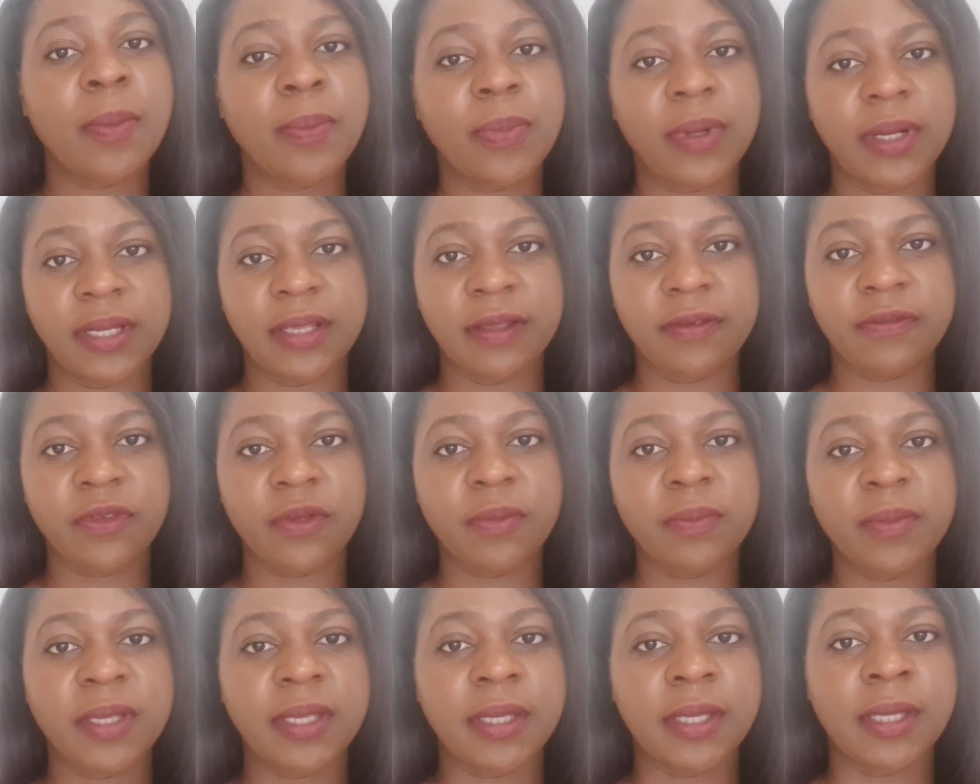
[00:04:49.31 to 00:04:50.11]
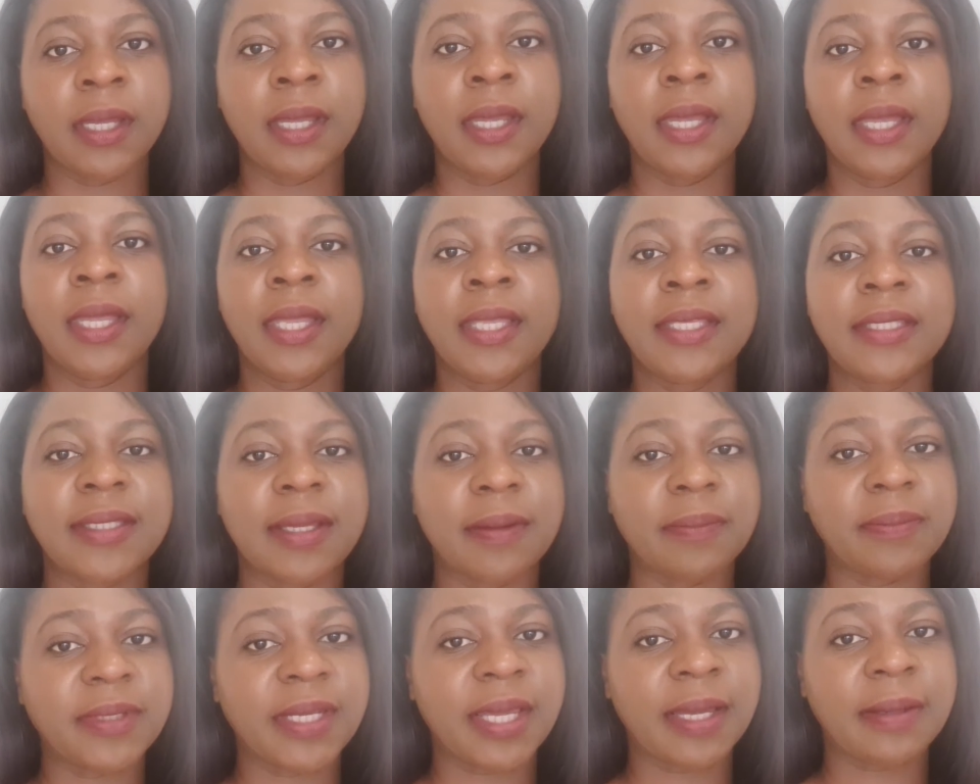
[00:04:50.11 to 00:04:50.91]
Believe you me,
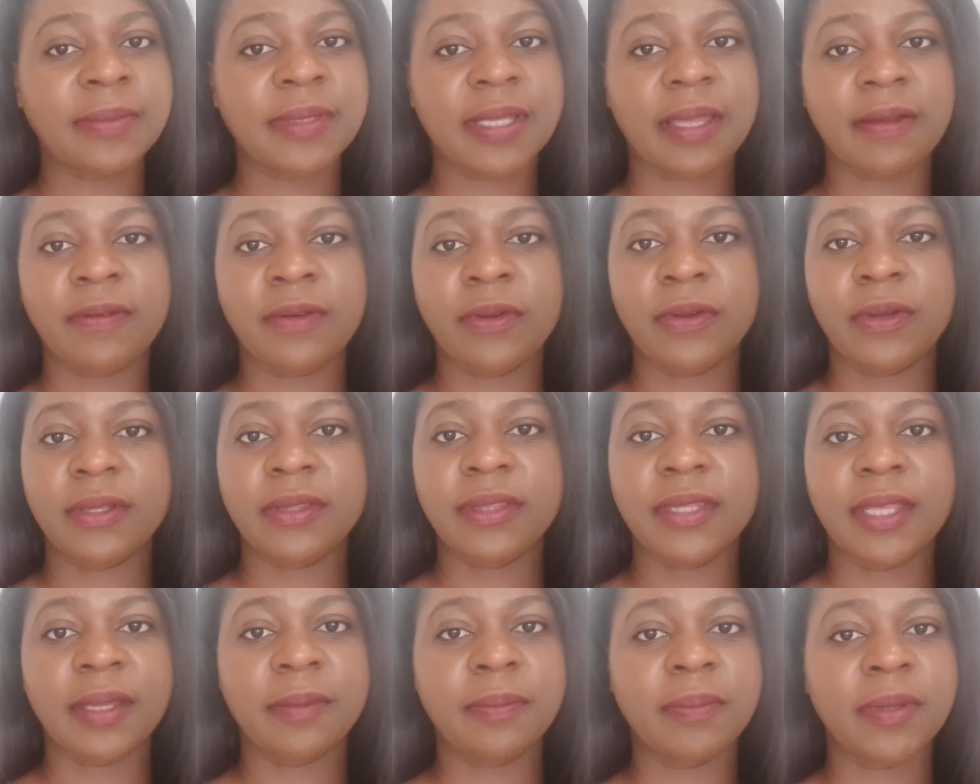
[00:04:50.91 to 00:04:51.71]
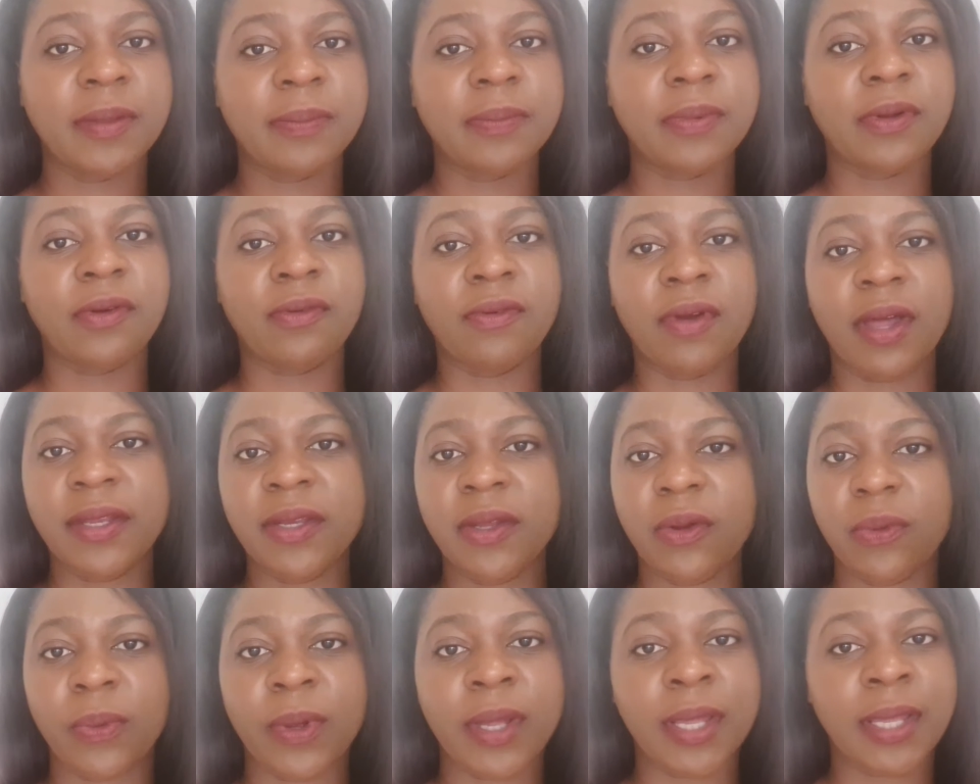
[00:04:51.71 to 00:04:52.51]
sometimes I've heard that people
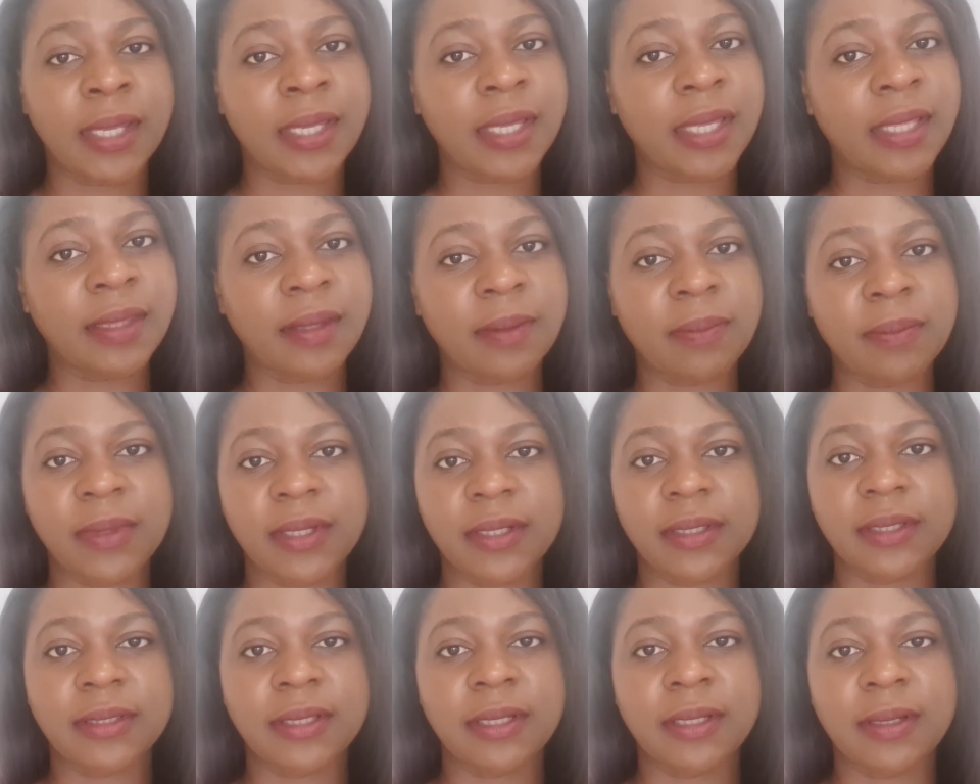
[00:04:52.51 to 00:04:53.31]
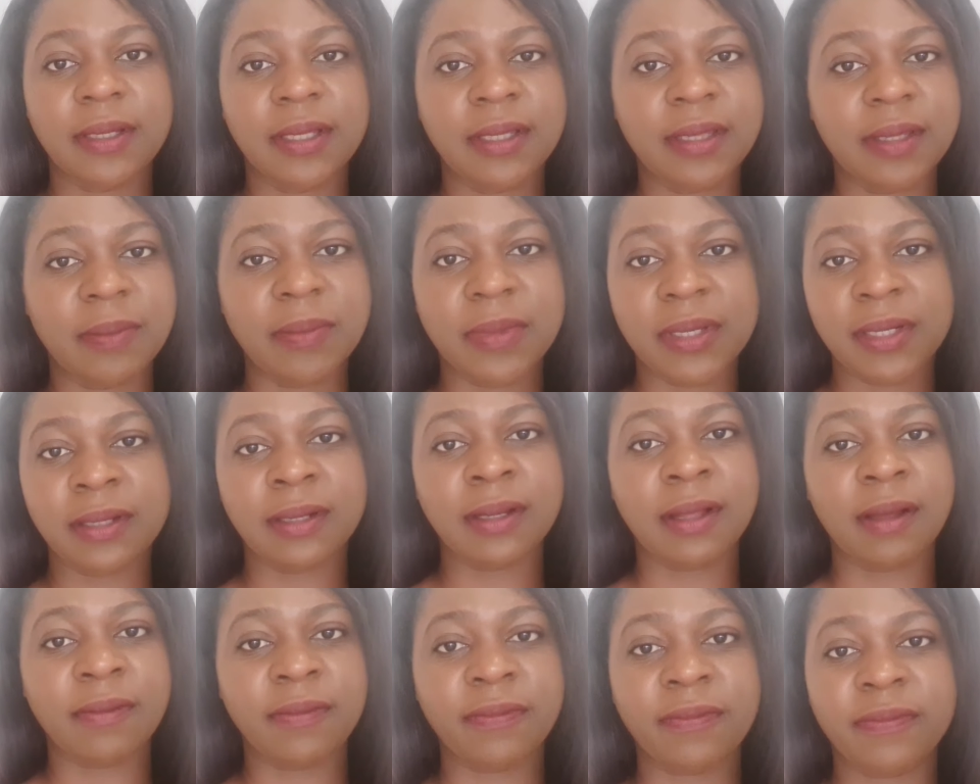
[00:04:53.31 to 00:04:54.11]
run away in the
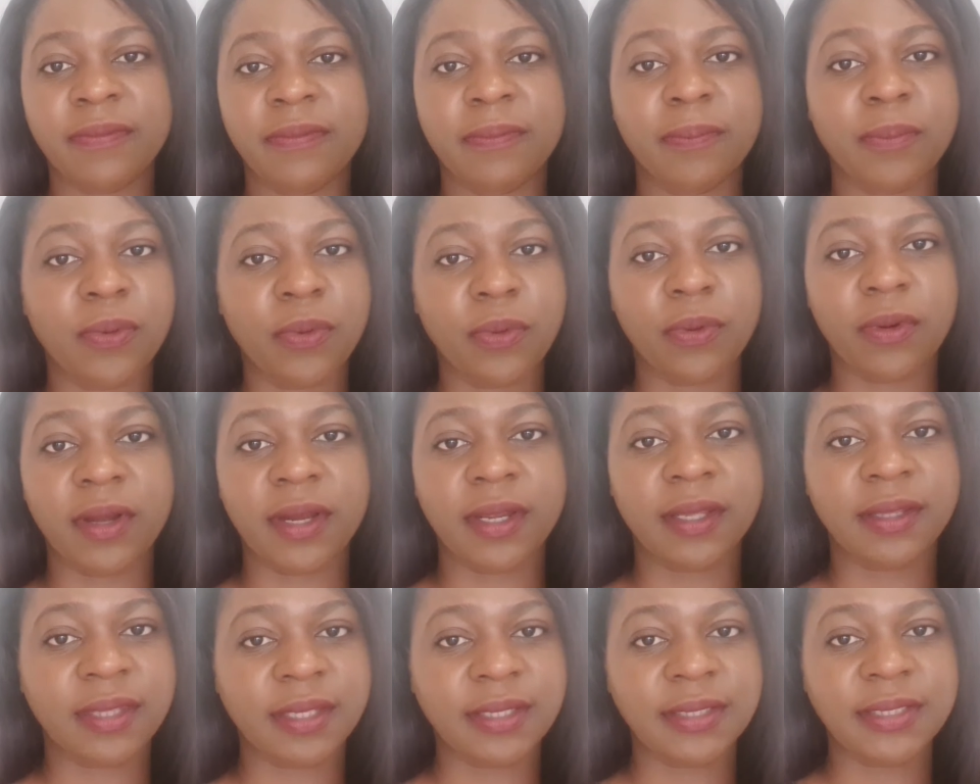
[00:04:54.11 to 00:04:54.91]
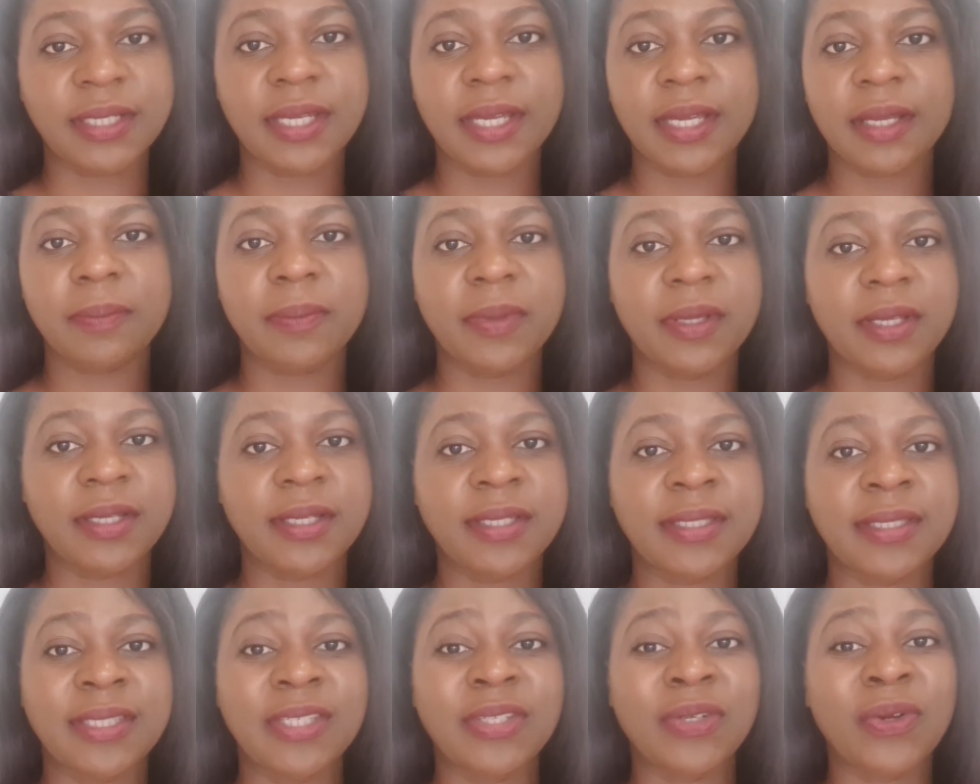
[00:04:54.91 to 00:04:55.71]
middle of pouring the deck
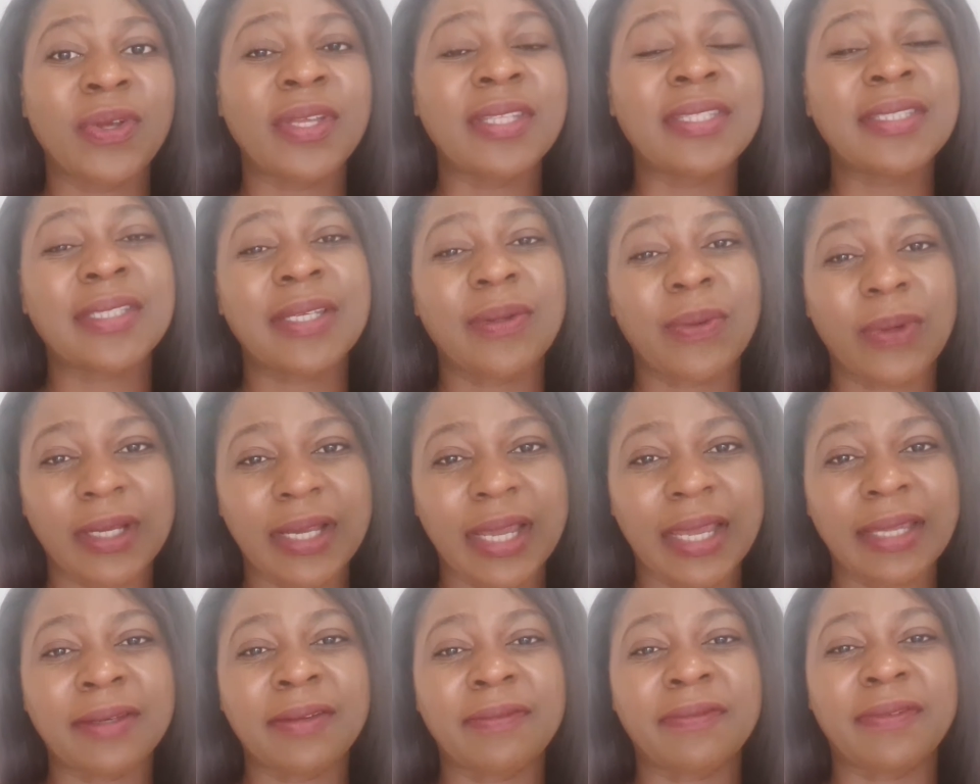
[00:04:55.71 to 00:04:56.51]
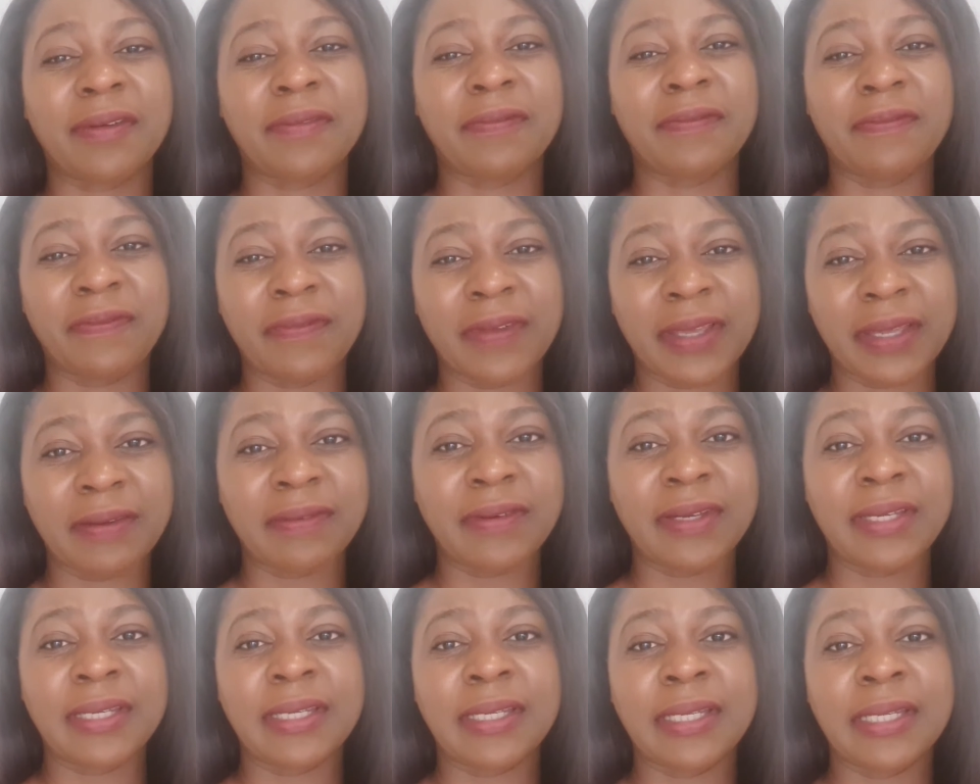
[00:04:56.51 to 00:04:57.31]
because it's kind of a
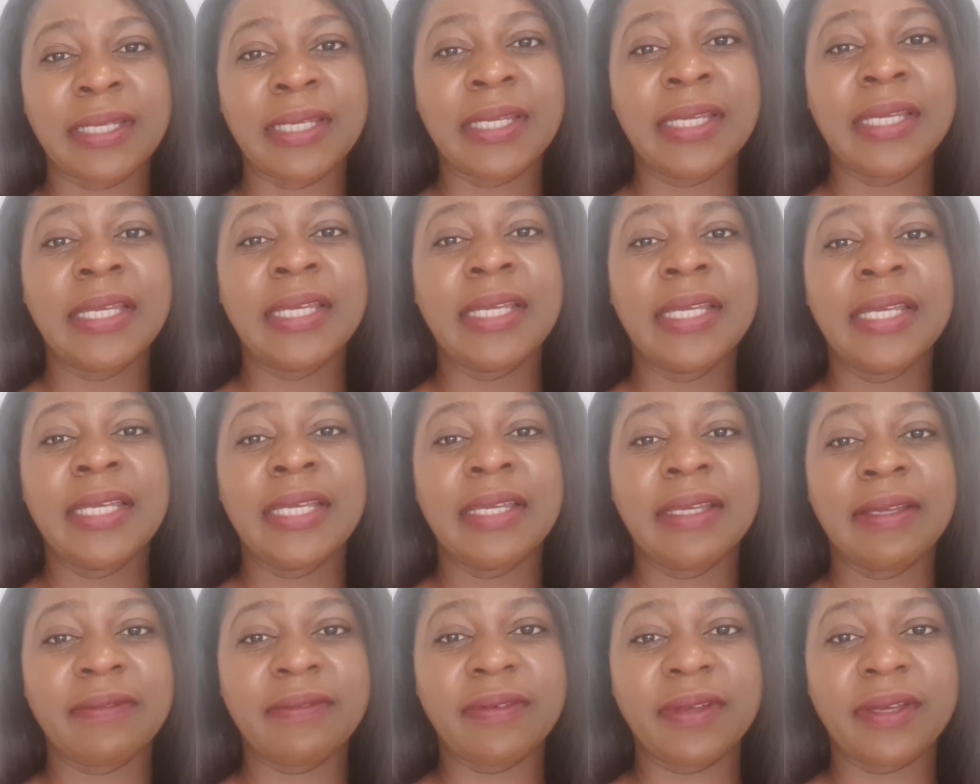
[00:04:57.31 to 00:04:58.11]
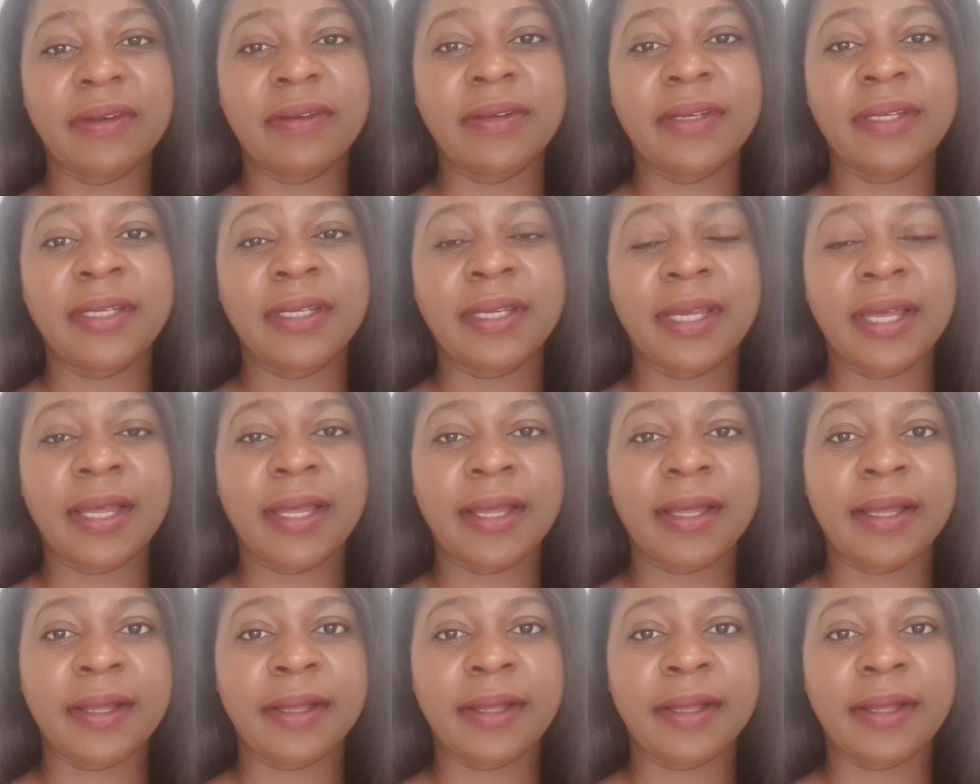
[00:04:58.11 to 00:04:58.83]
very very